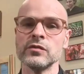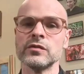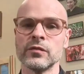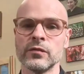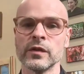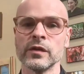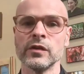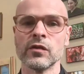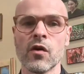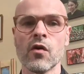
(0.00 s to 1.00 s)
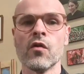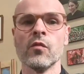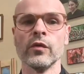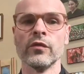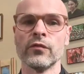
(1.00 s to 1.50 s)
to fill your home
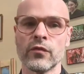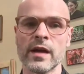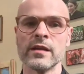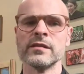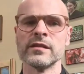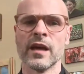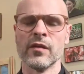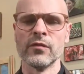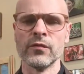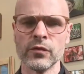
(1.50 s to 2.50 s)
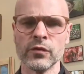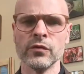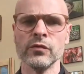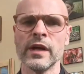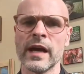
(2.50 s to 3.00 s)
with friends and
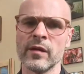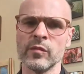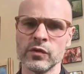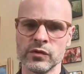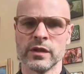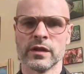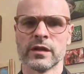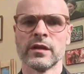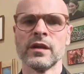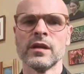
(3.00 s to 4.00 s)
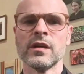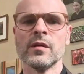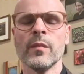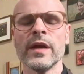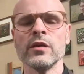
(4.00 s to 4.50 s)
food and music.
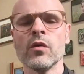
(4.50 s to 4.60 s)
May you